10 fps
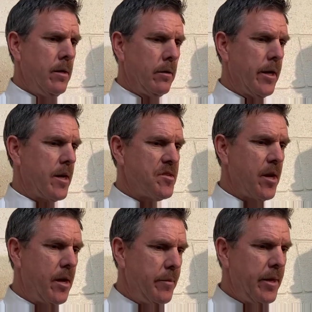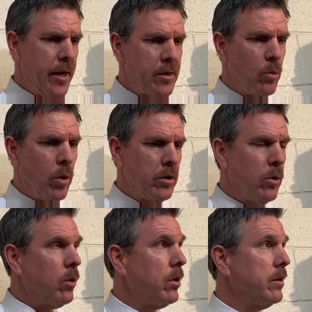like I said, I mean, they get the one
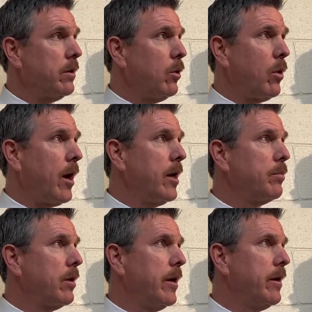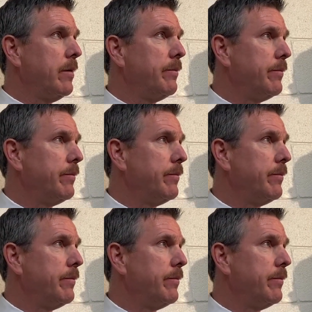goal on the low to high play, and